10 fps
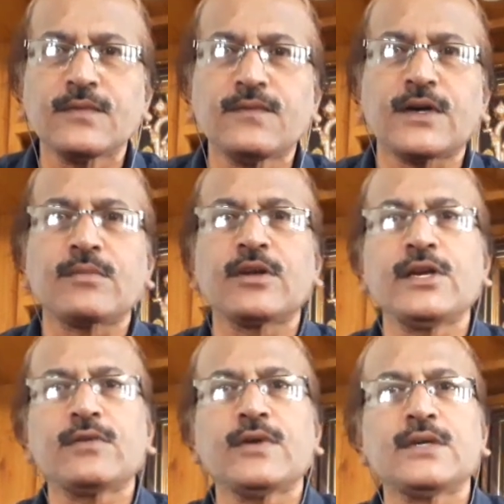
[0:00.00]
Formerly
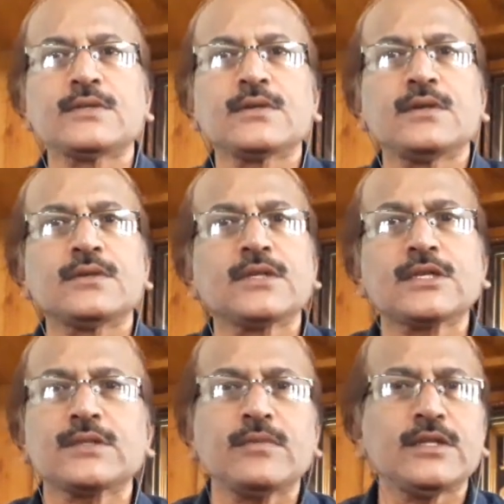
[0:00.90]
it was
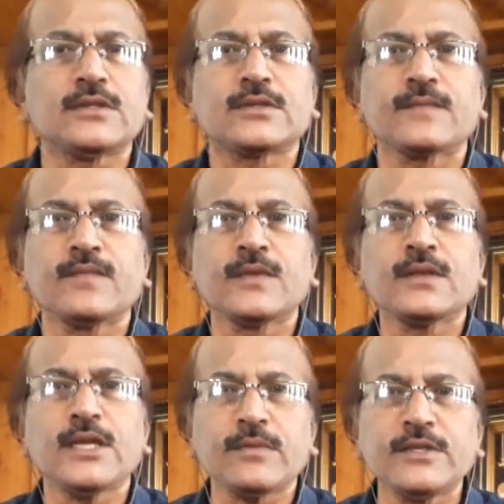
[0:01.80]
6 months.
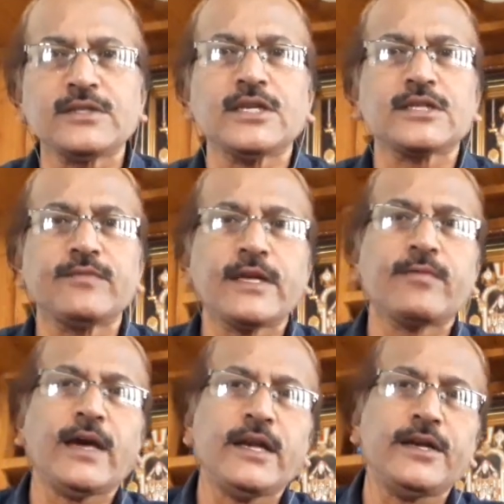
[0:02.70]
That means checks were
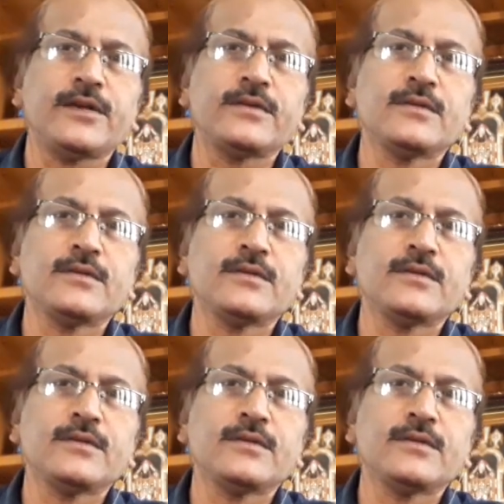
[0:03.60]
valid.